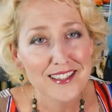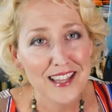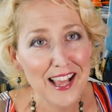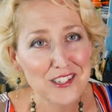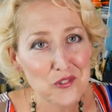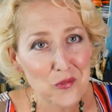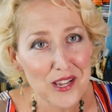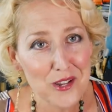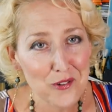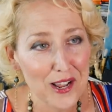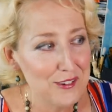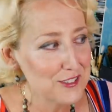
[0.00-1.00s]
last week
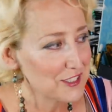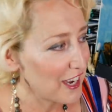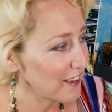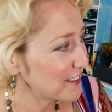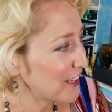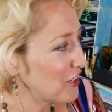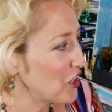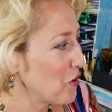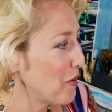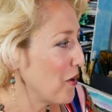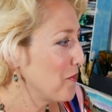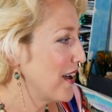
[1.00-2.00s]
when I was telling you
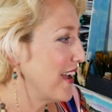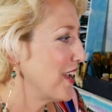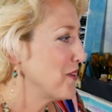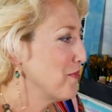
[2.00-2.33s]
about my,